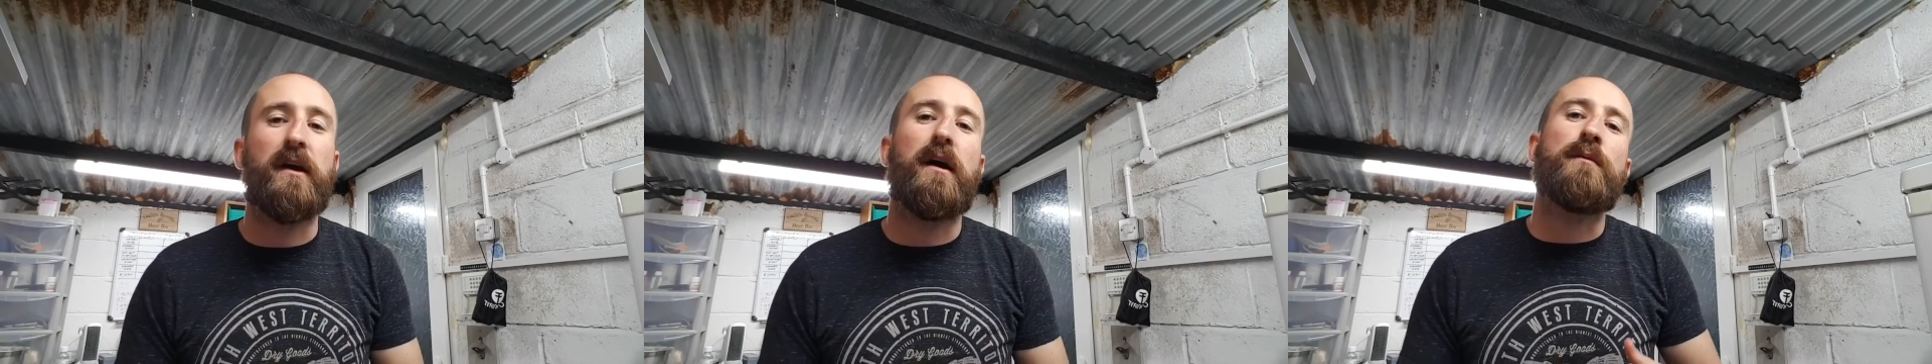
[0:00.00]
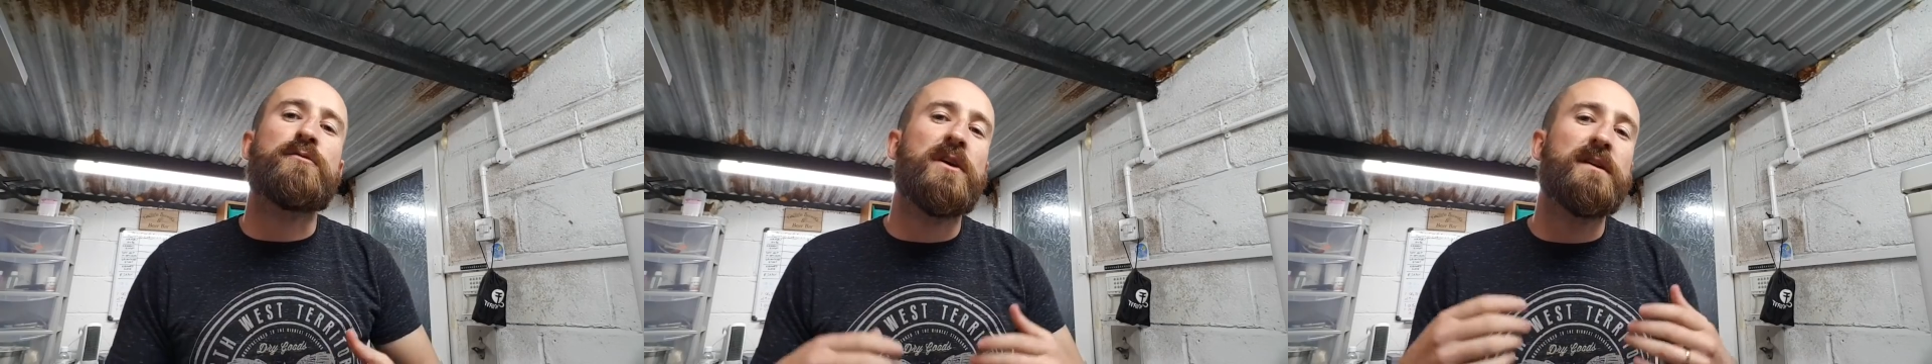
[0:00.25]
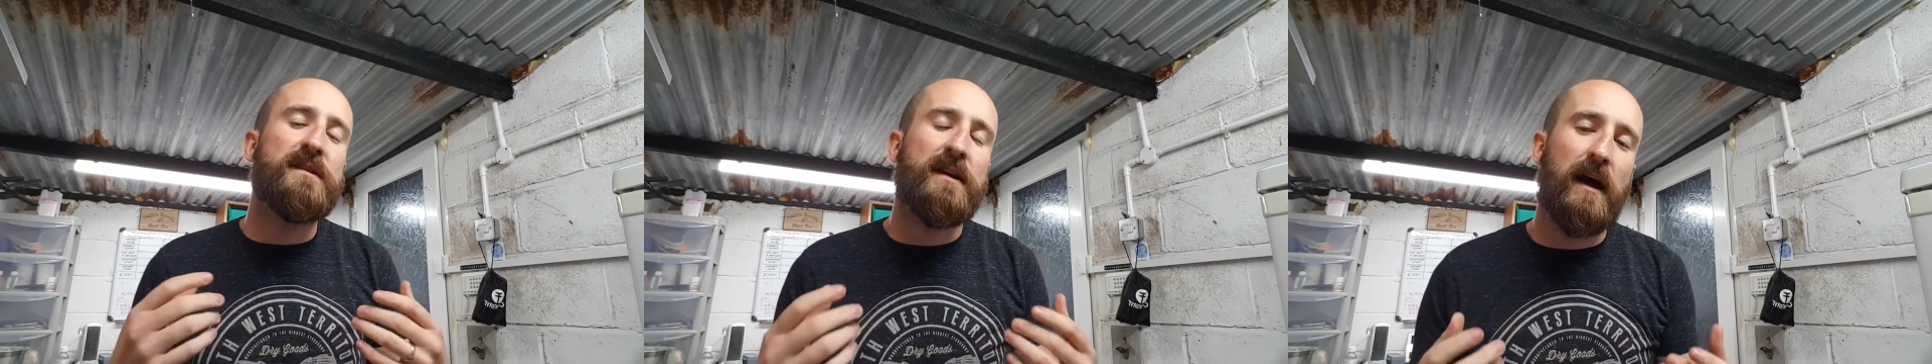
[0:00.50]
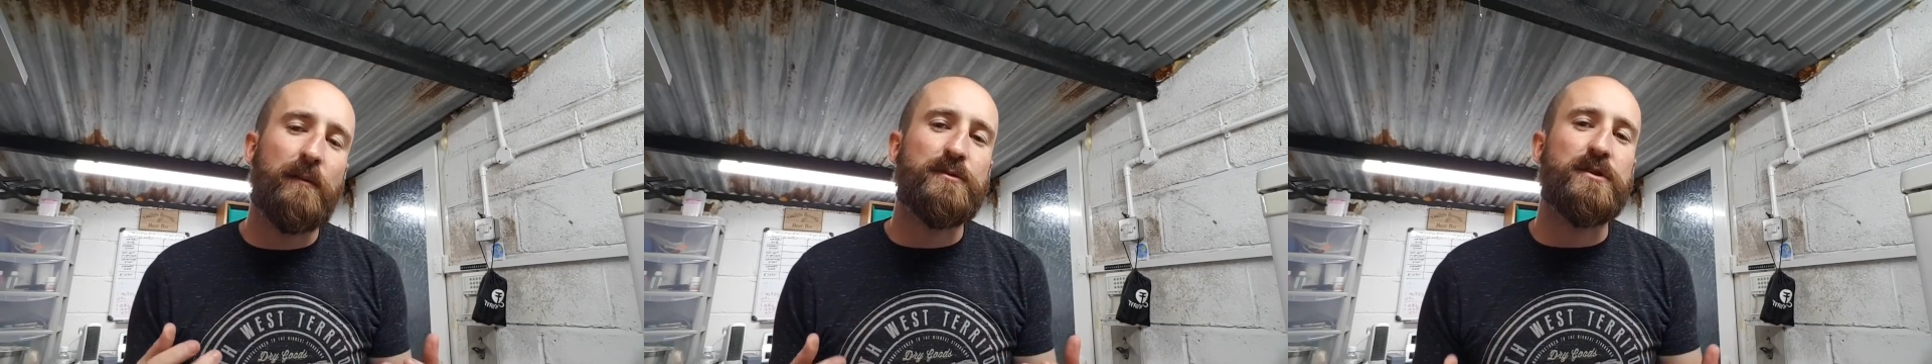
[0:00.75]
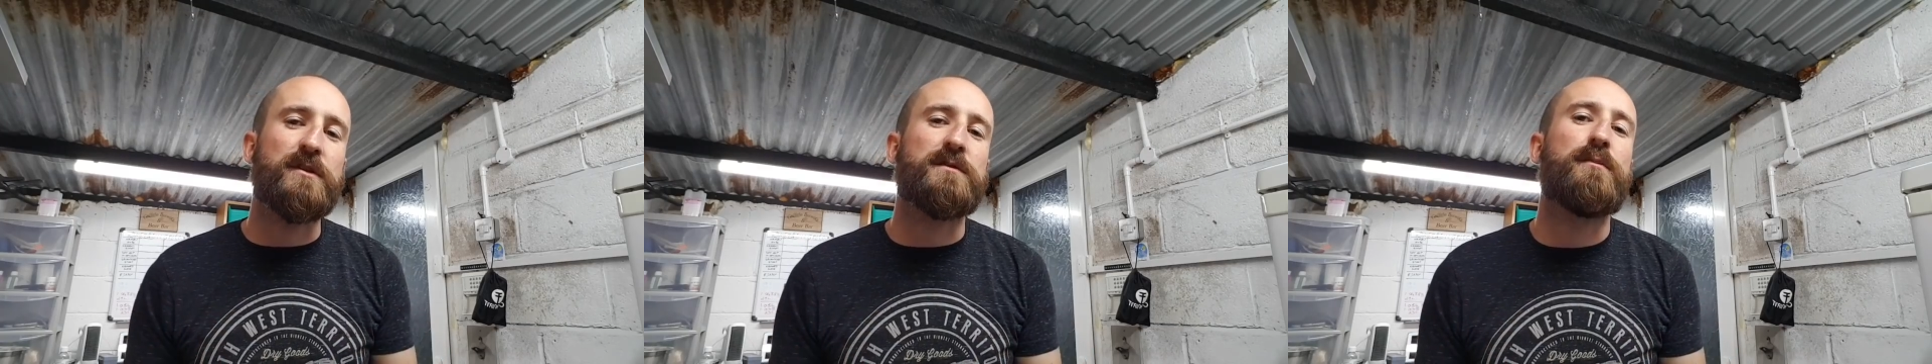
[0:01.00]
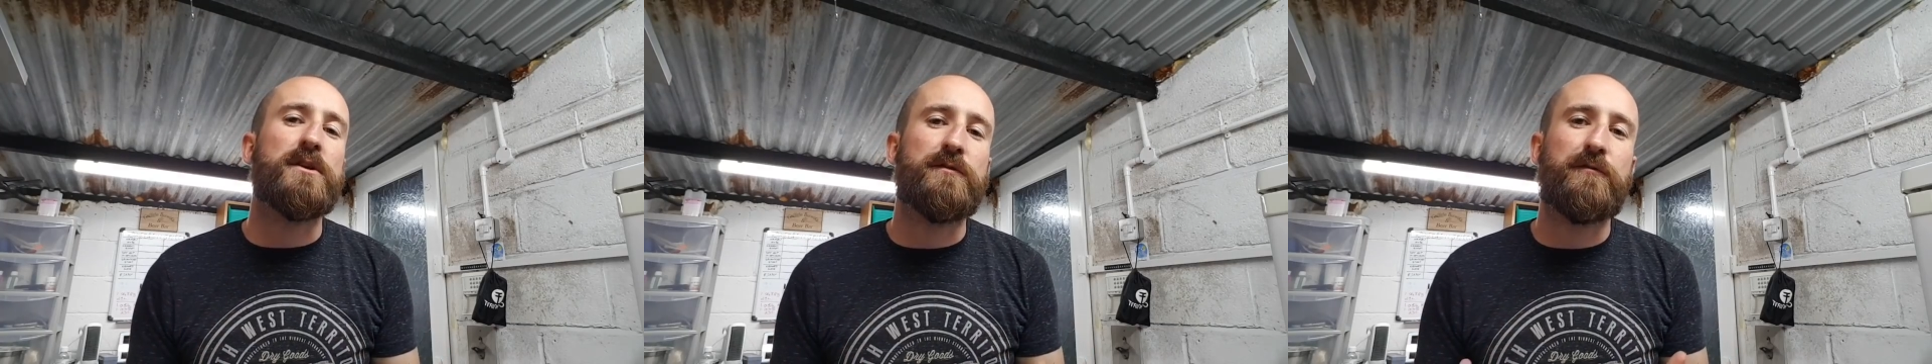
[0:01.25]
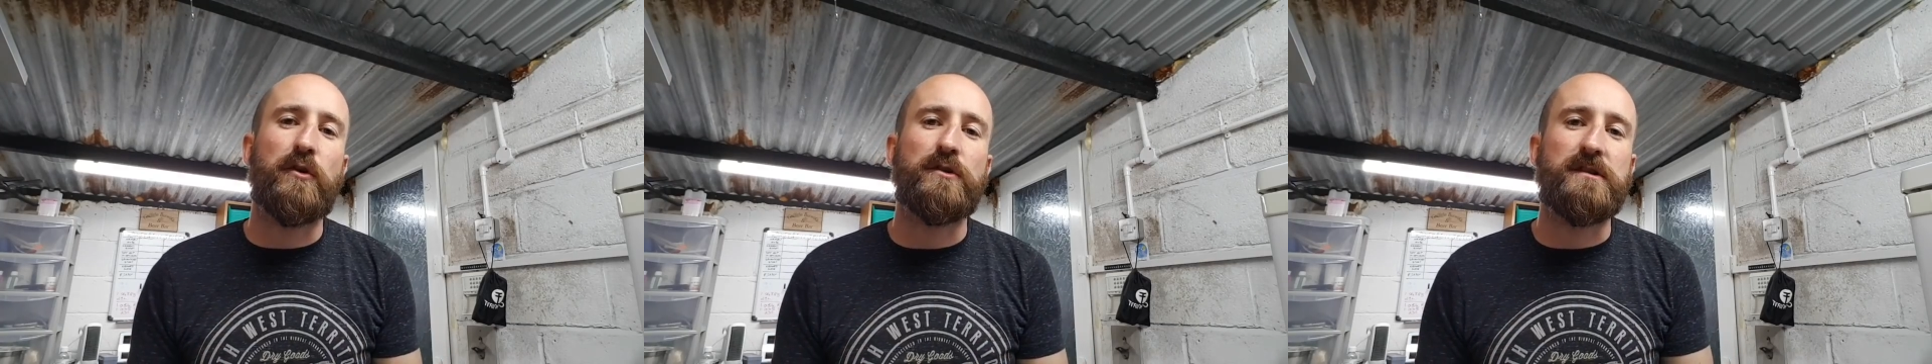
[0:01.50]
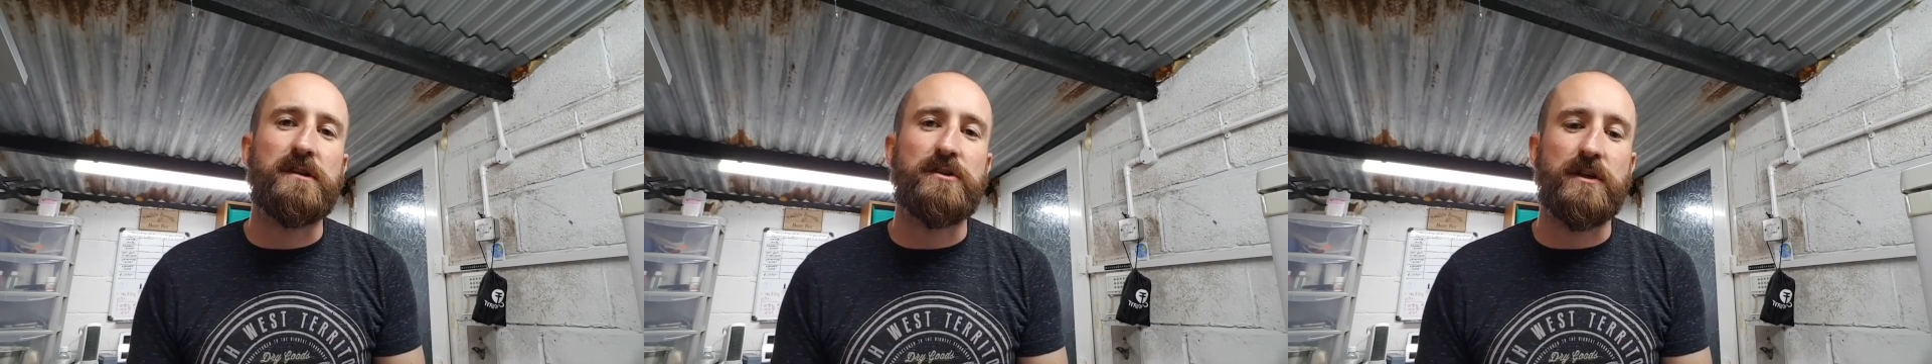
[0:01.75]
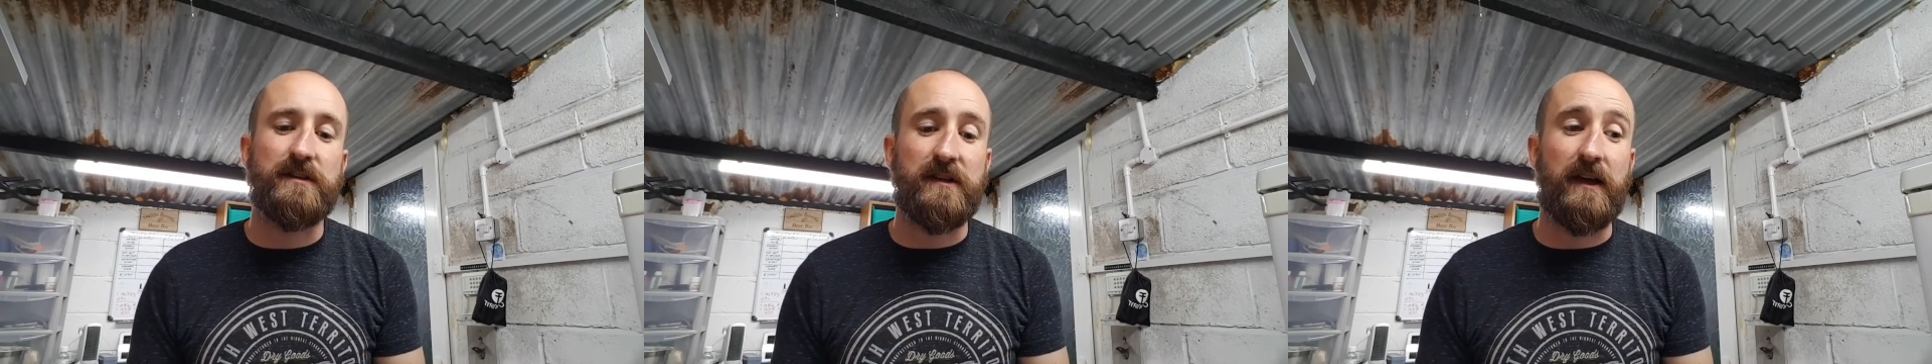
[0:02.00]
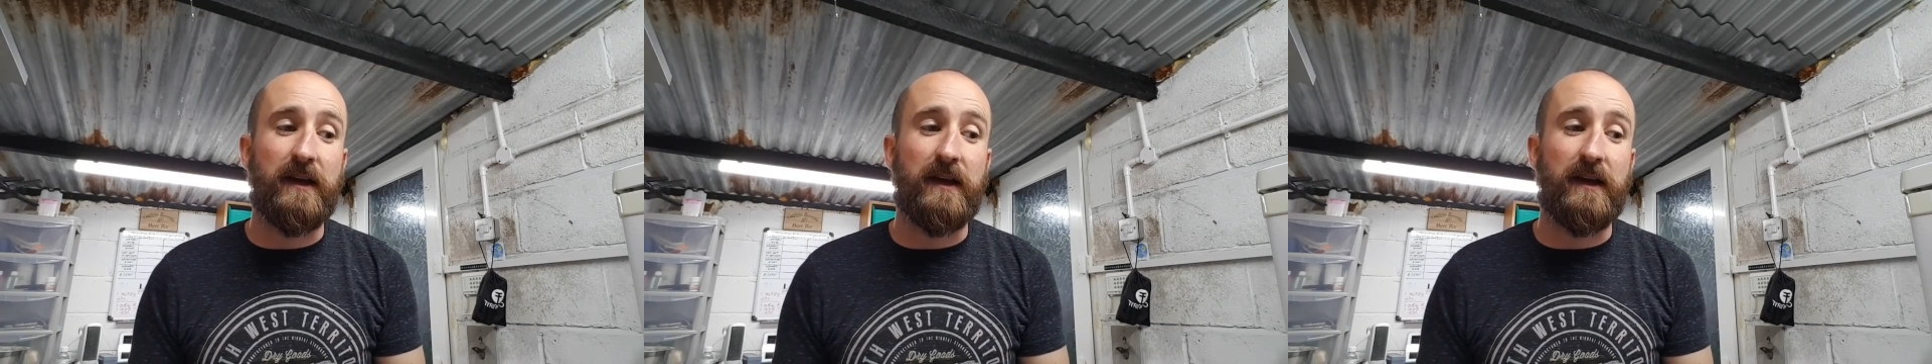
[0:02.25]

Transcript: I'm trying to capture as much footage as I